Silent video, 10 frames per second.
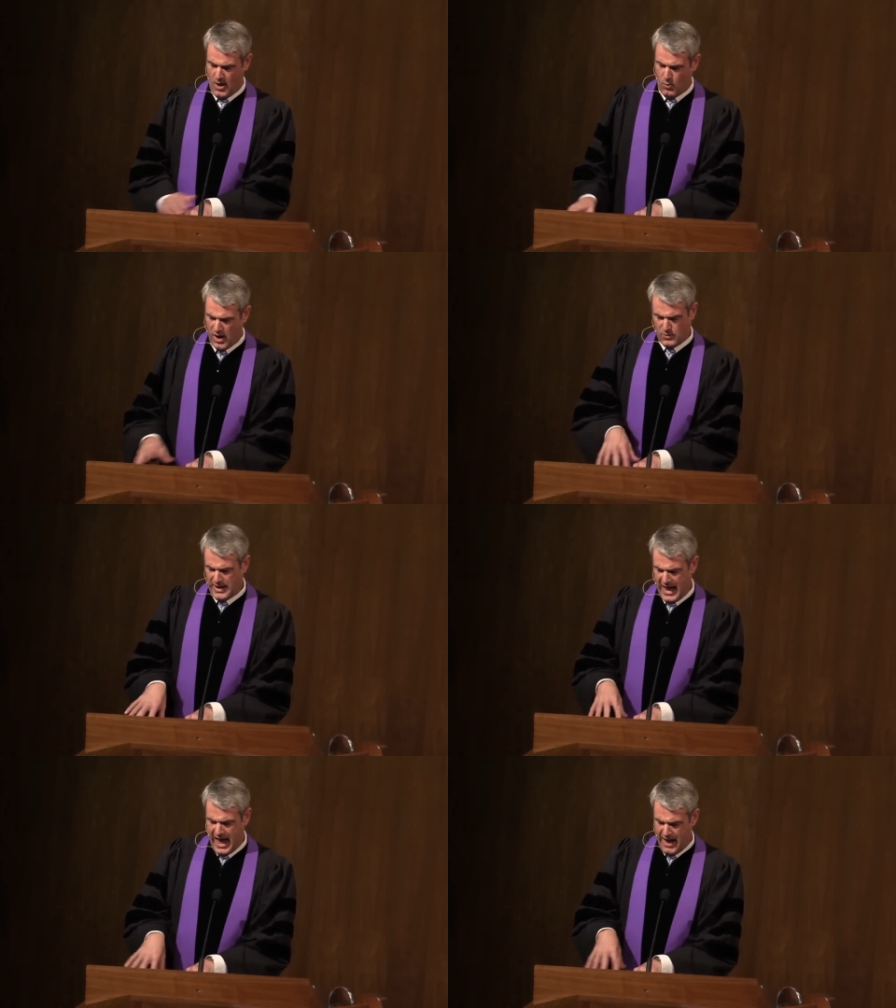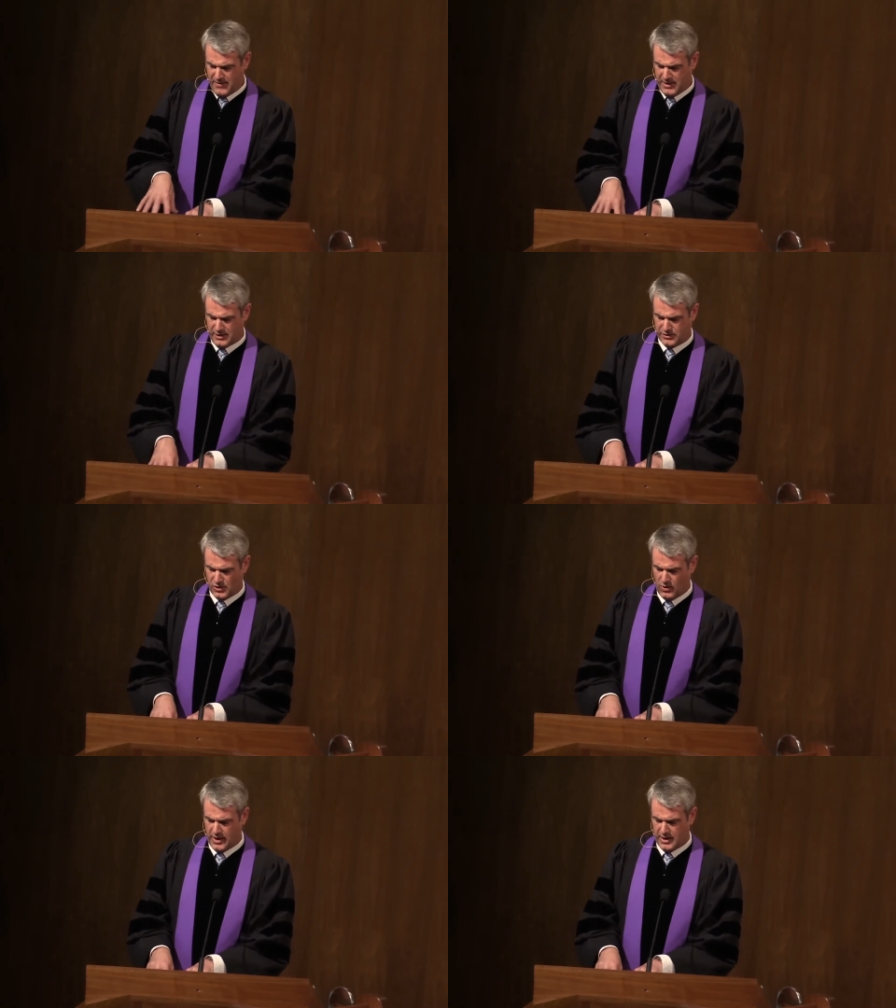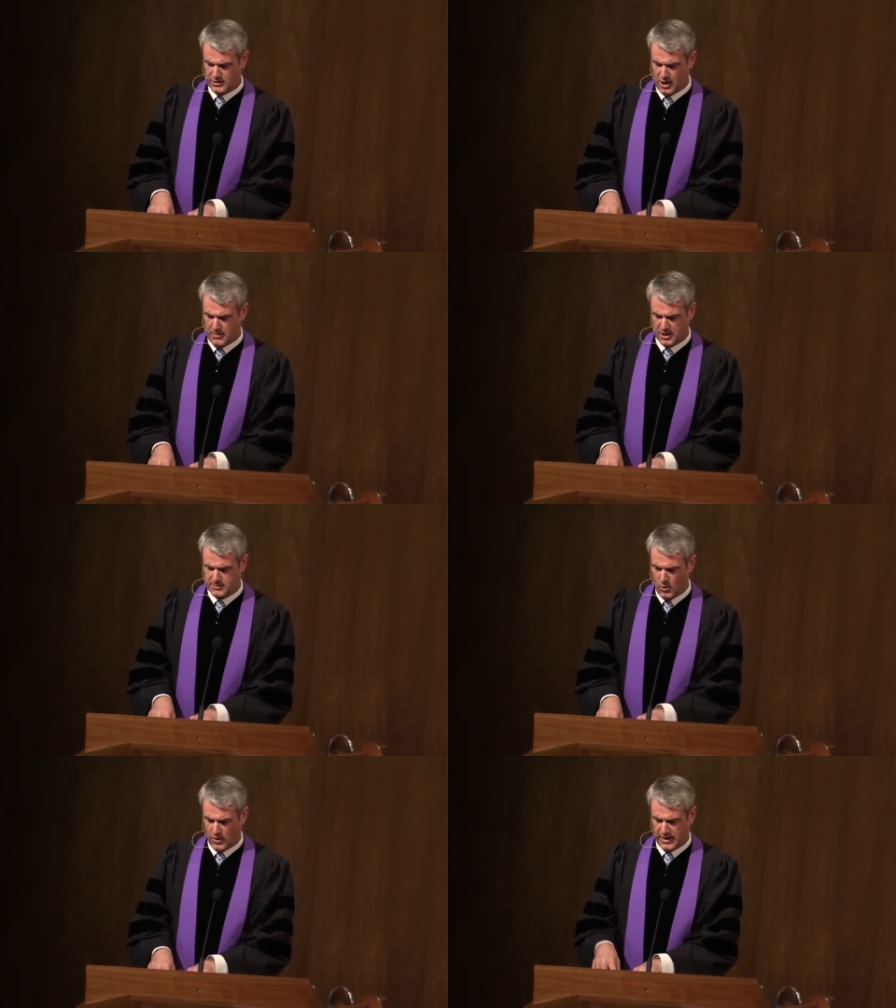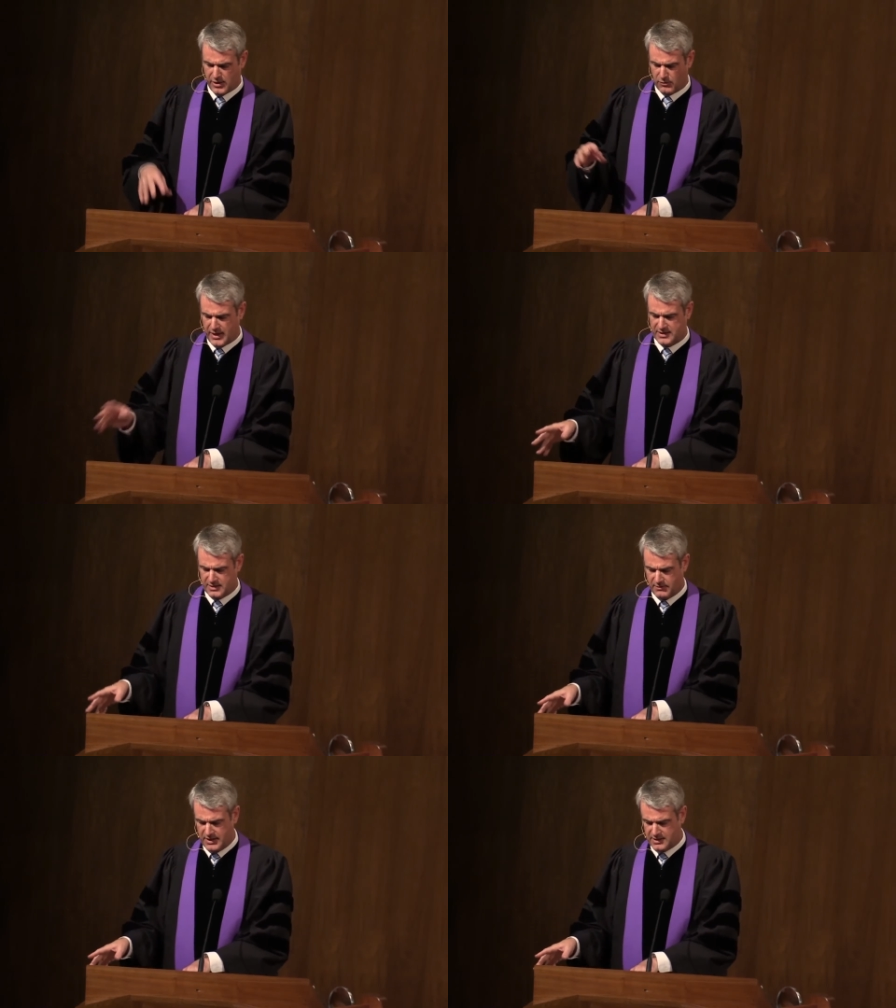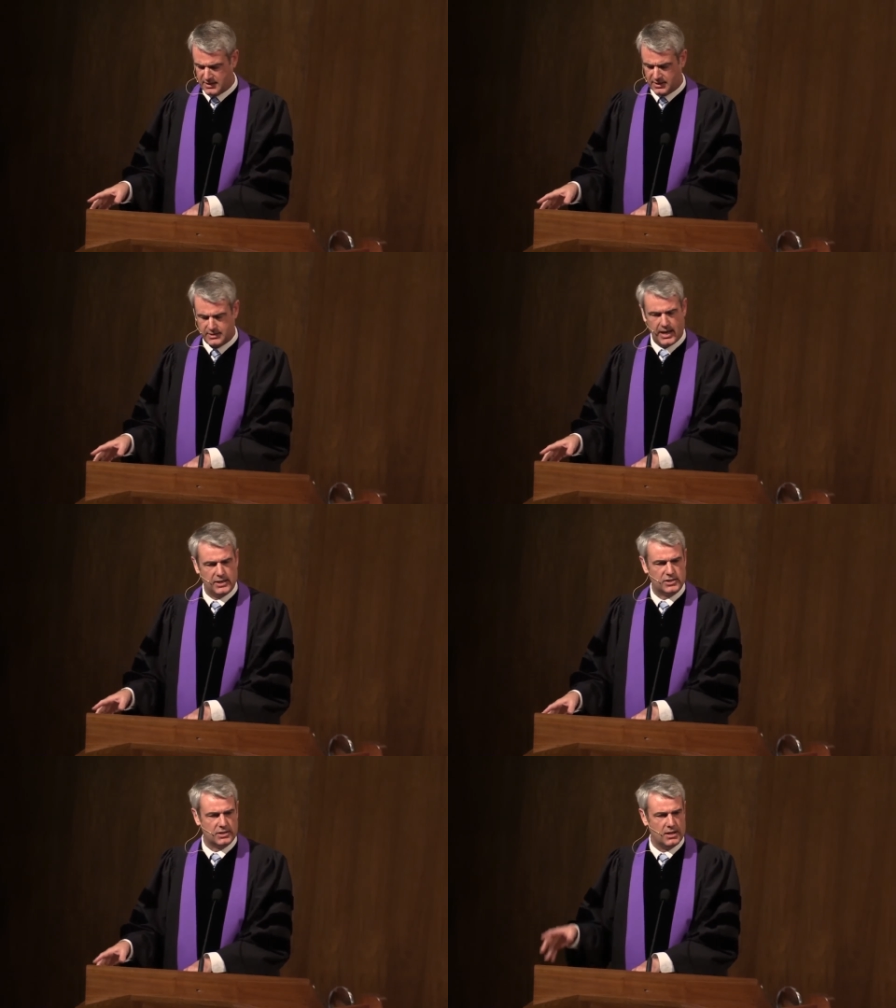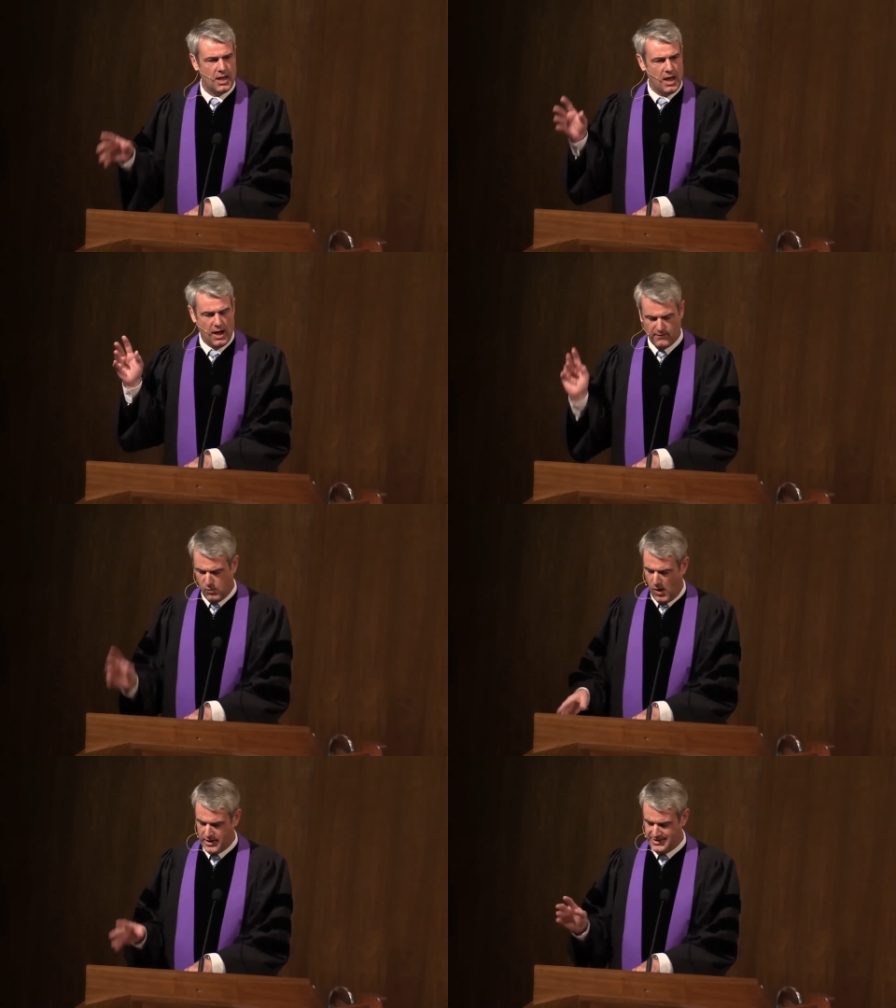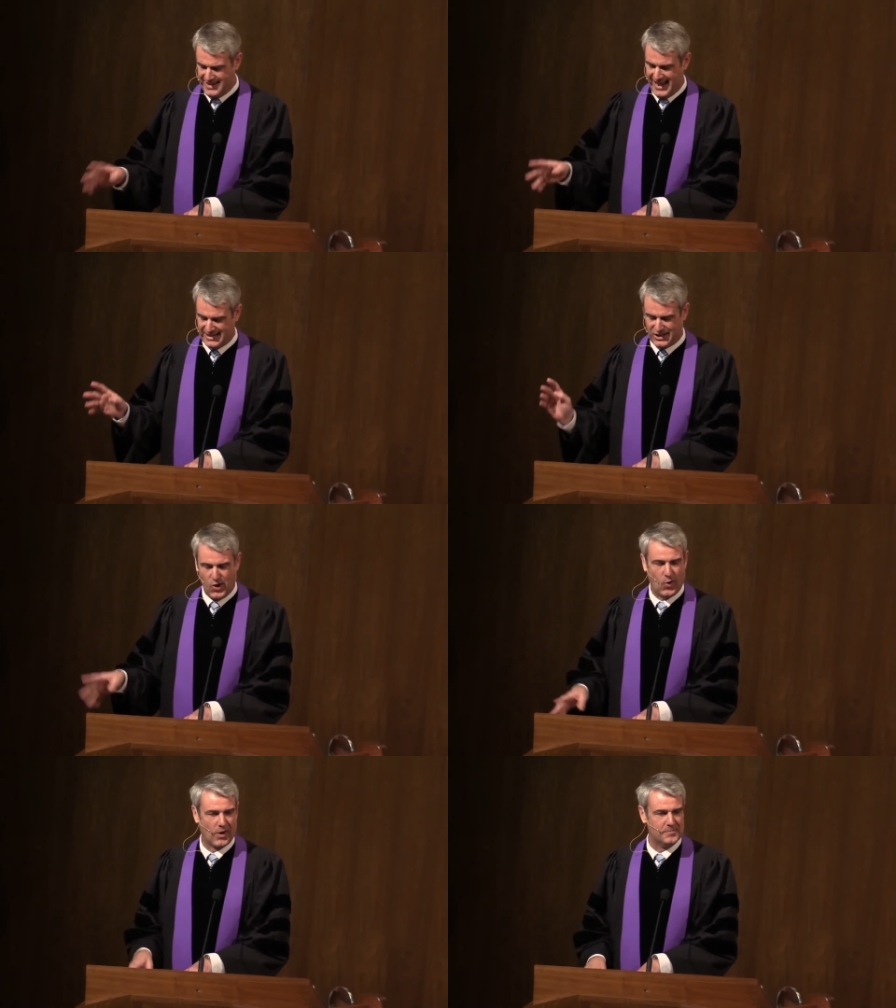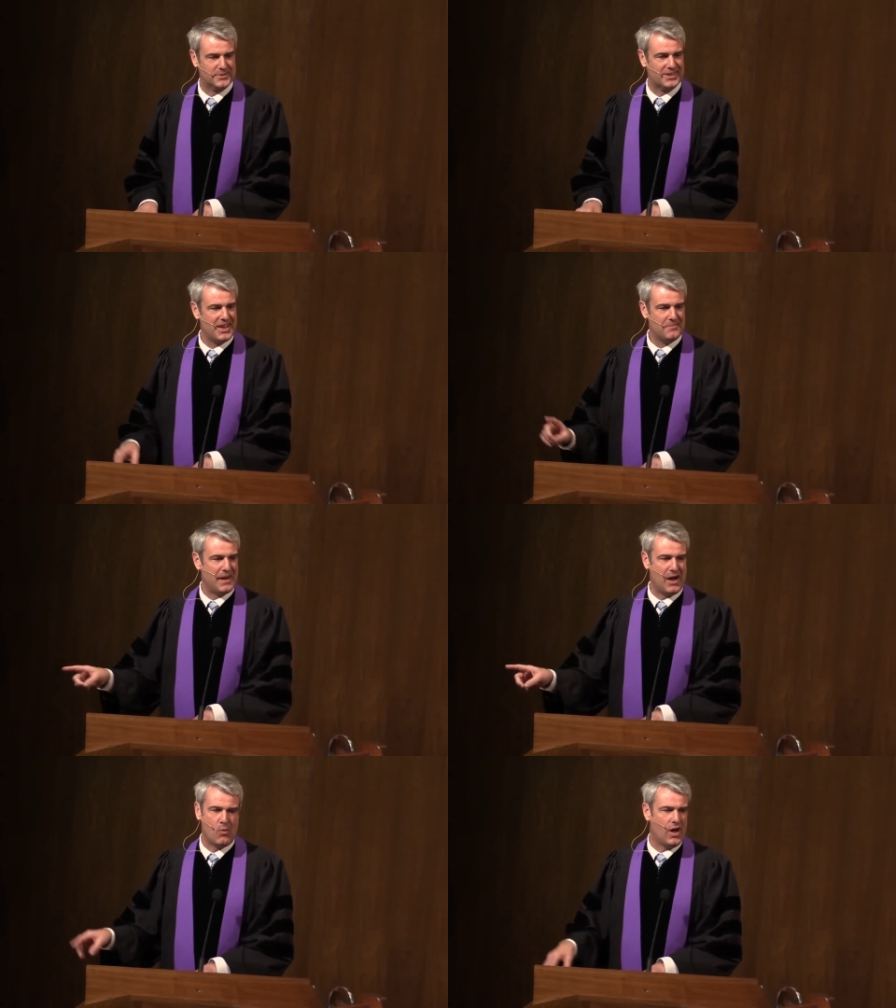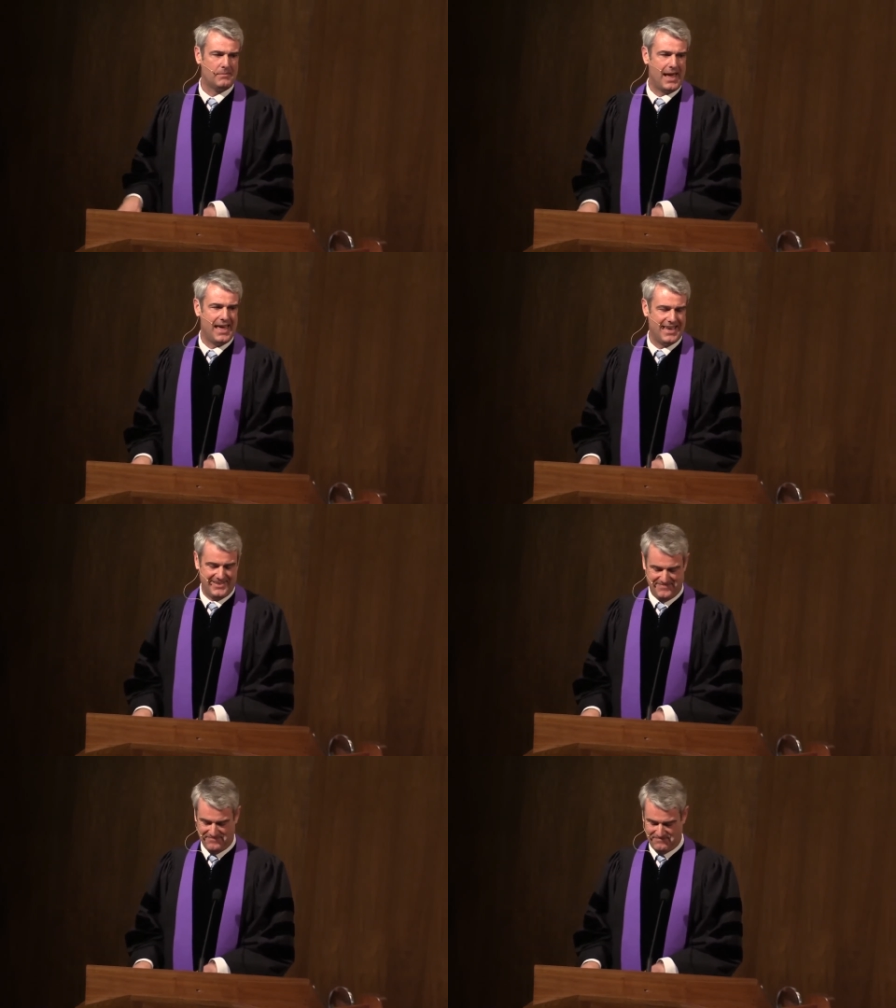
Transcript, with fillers: What we have in this story is so much more than the resuscitation of one dead corpse by one man.